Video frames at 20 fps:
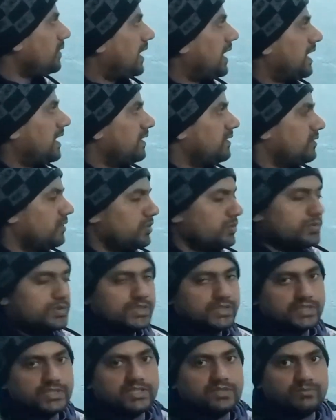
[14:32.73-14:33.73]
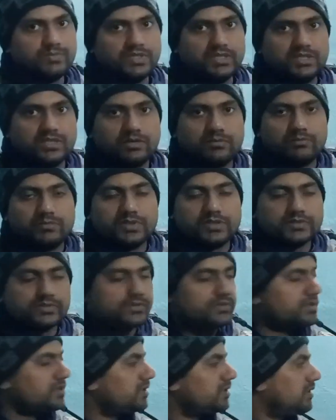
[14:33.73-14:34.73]
to add two 16-bit
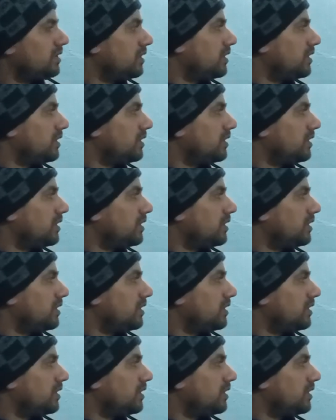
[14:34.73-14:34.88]
numbers